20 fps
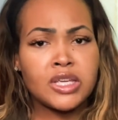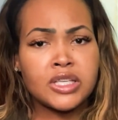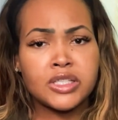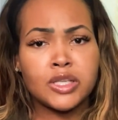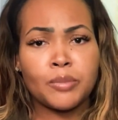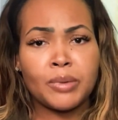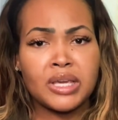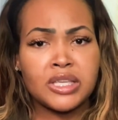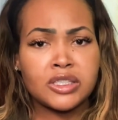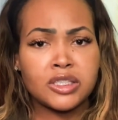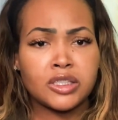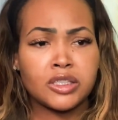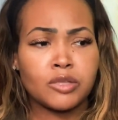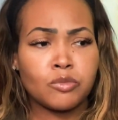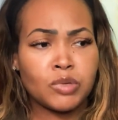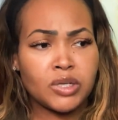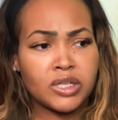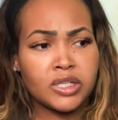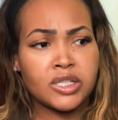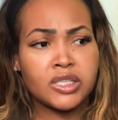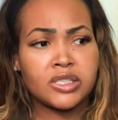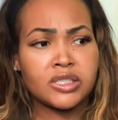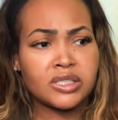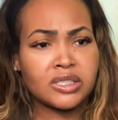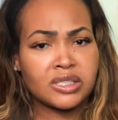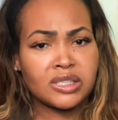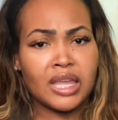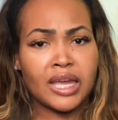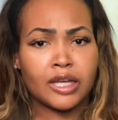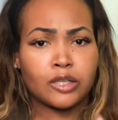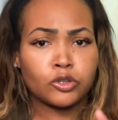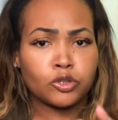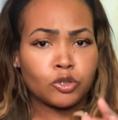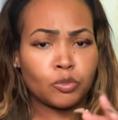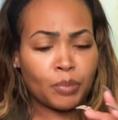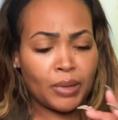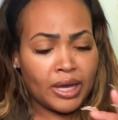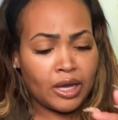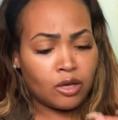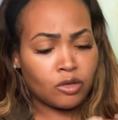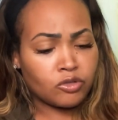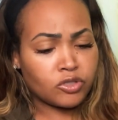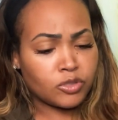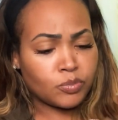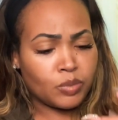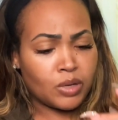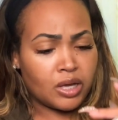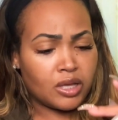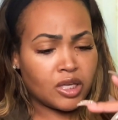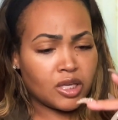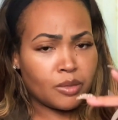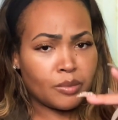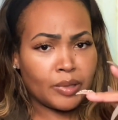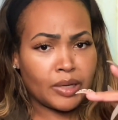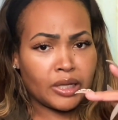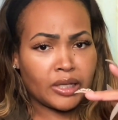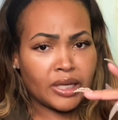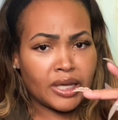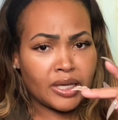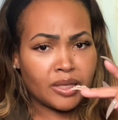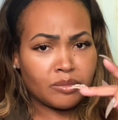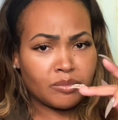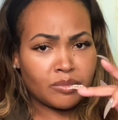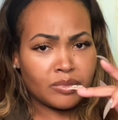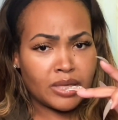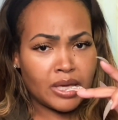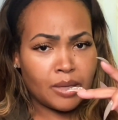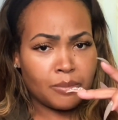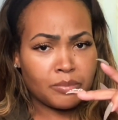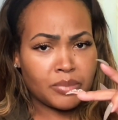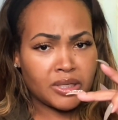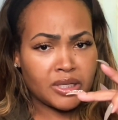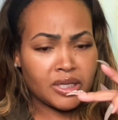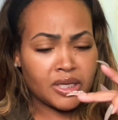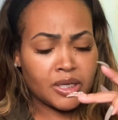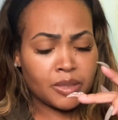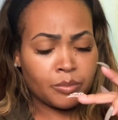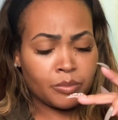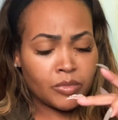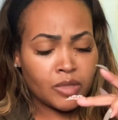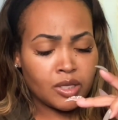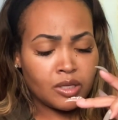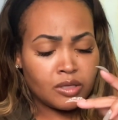So basically what it is like a little pouch, probably about like that big,